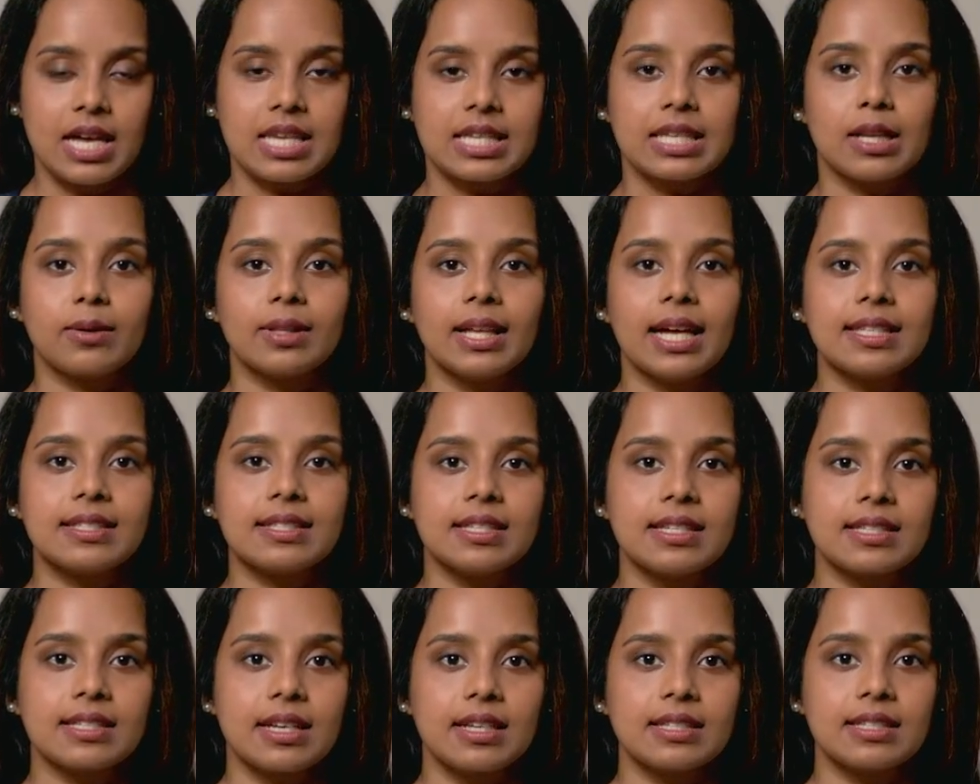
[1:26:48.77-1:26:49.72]
Now let's
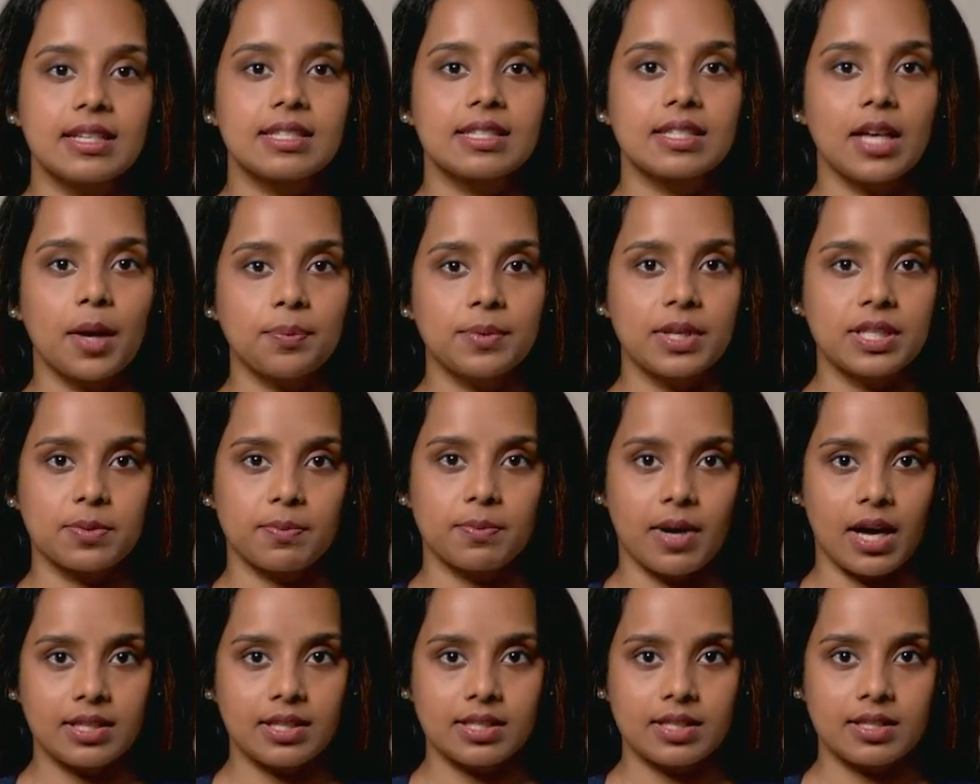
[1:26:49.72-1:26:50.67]
discuss subnet
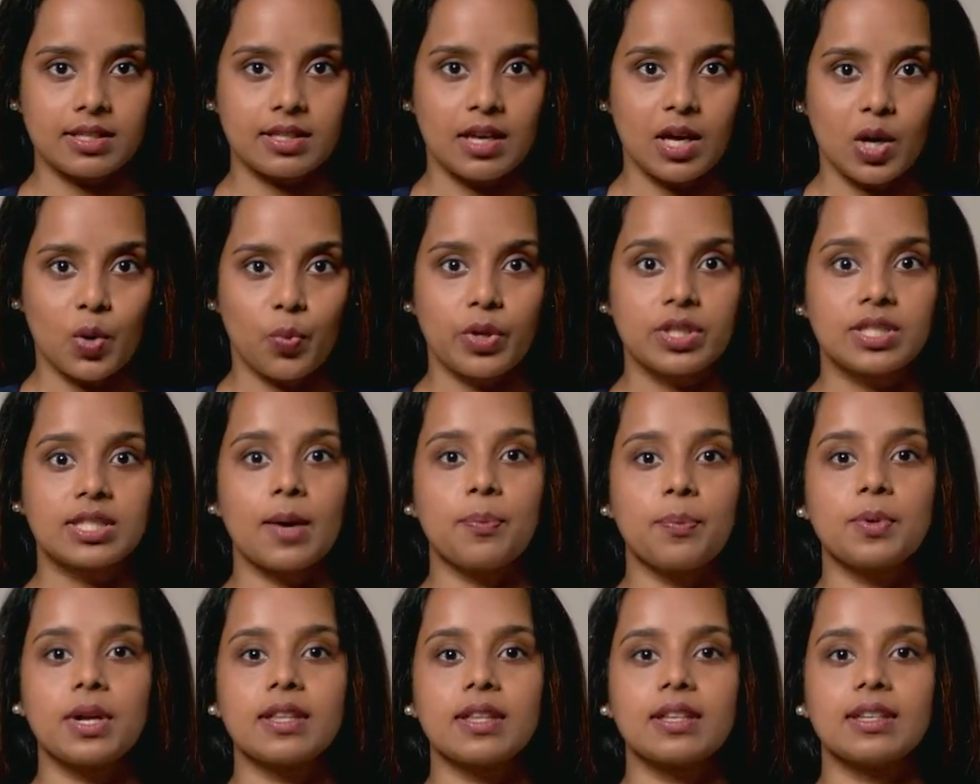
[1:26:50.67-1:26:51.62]
masks, which
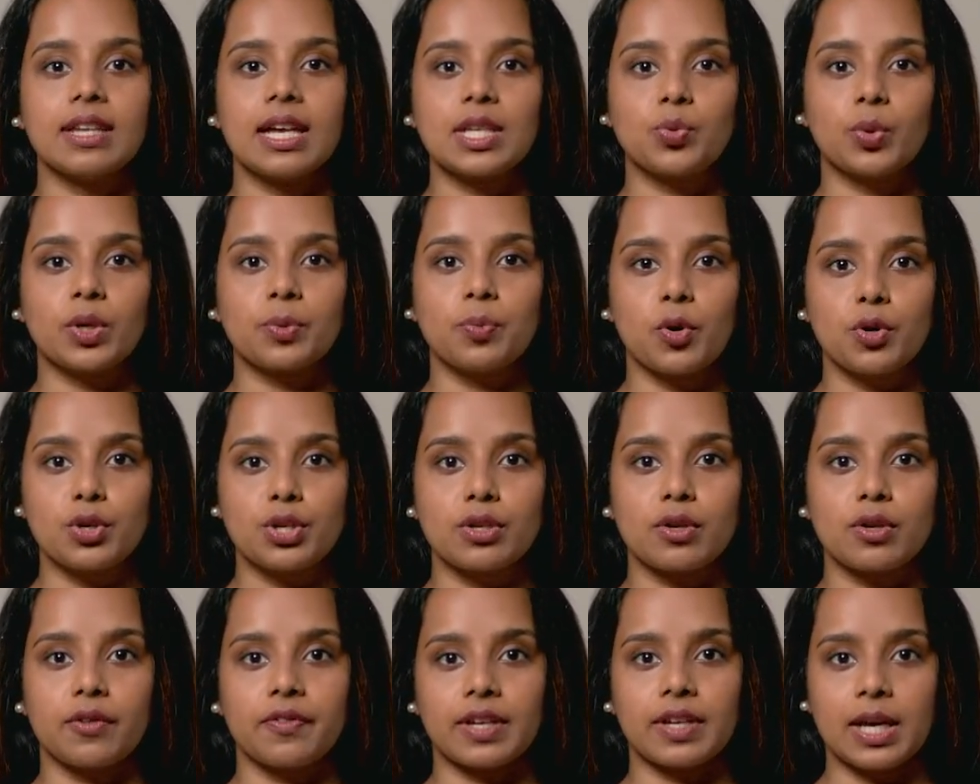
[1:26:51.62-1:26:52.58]
separate the network portion
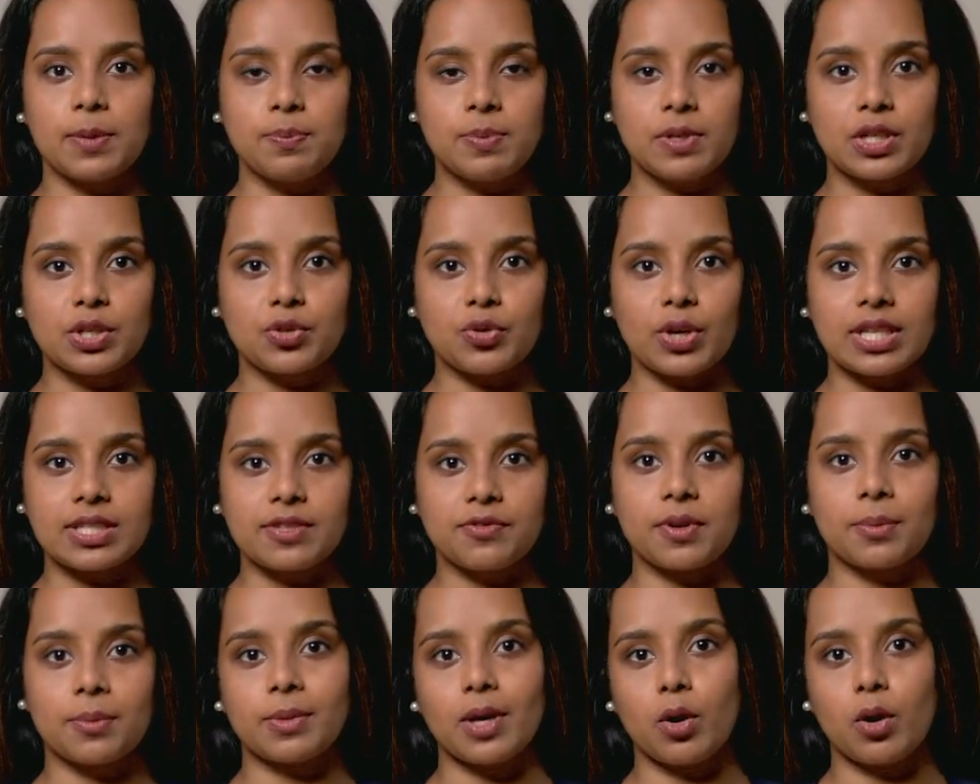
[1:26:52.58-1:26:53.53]
of an IP address
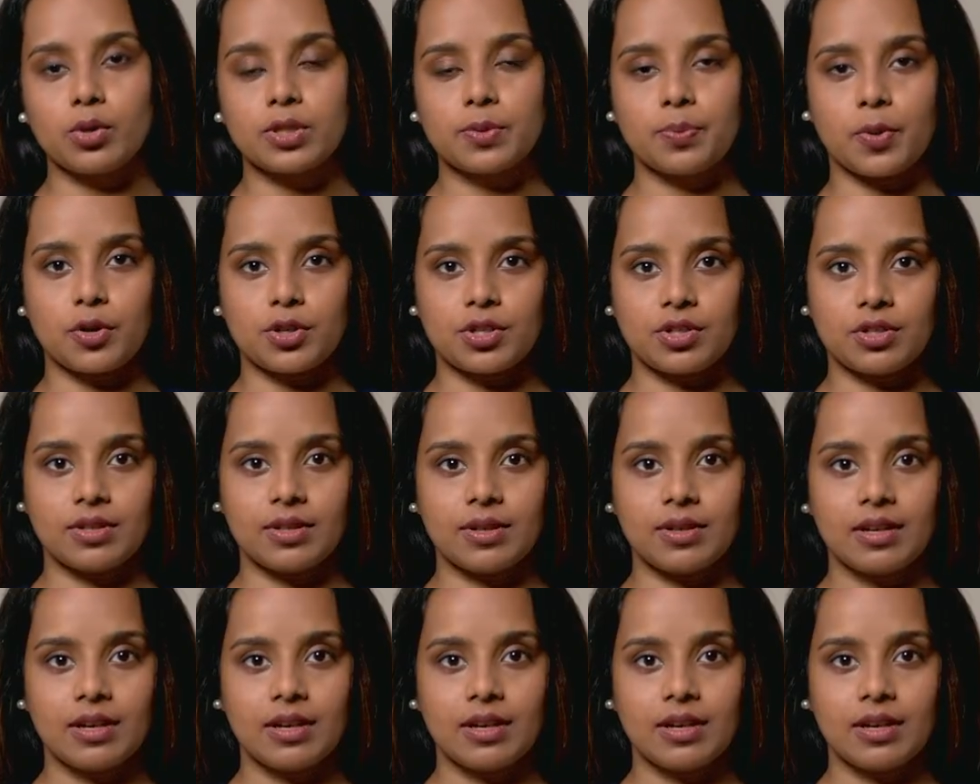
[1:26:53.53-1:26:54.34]
from the host portion.